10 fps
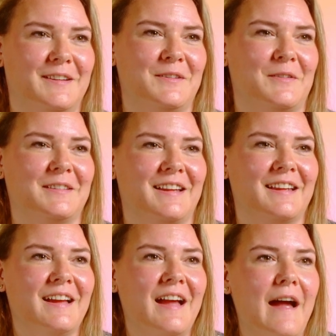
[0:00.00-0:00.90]
like
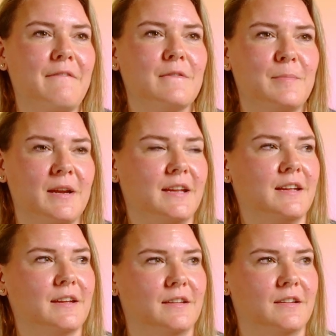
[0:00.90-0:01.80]
everybody
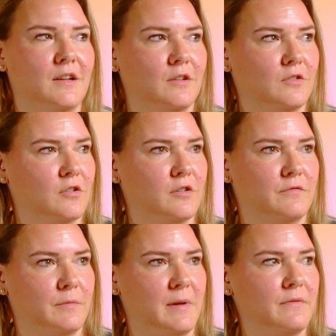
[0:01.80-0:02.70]
can learn
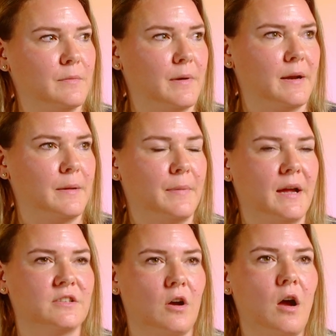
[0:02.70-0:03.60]
from everybody
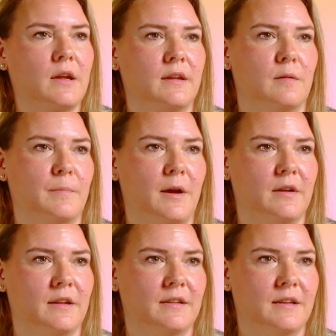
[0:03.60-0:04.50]
by talking about
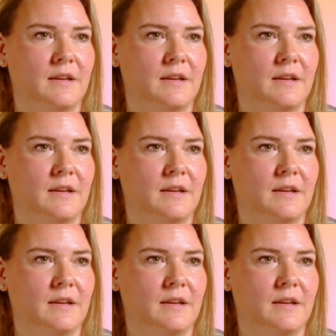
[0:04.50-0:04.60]
it.